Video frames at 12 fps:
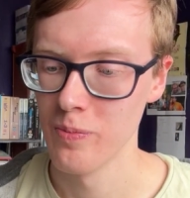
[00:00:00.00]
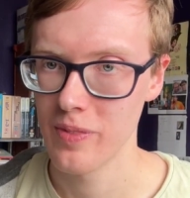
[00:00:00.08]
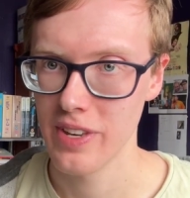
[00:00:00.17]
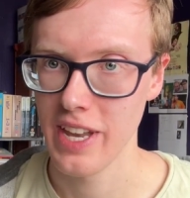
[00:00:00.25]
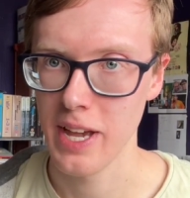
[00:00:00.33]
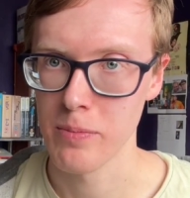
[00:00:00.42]

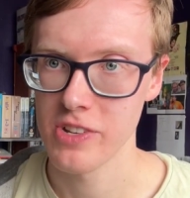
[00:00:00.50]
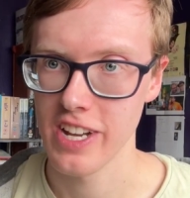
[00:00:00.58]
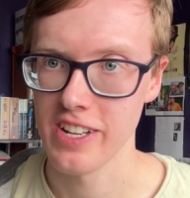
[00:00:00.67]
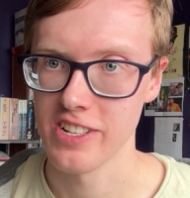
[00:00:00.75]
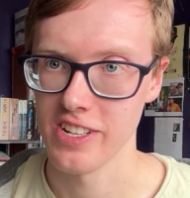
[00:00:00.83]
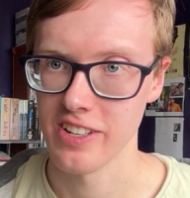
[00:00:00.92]

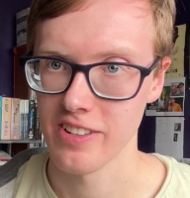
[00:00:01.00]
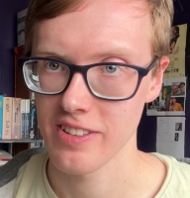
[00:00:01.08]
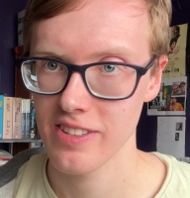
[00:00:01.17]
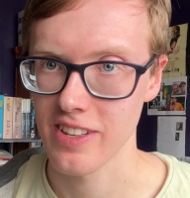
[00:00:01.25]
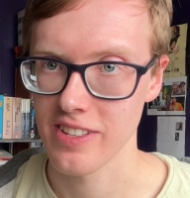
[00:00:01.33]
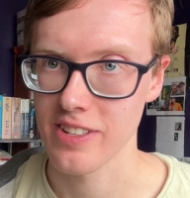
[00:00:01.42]
name-changing
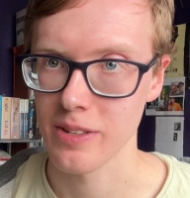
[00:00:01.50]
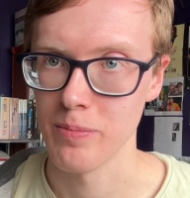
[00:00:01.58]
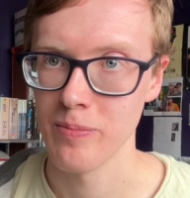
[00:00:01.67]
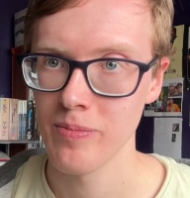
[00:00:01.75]
system,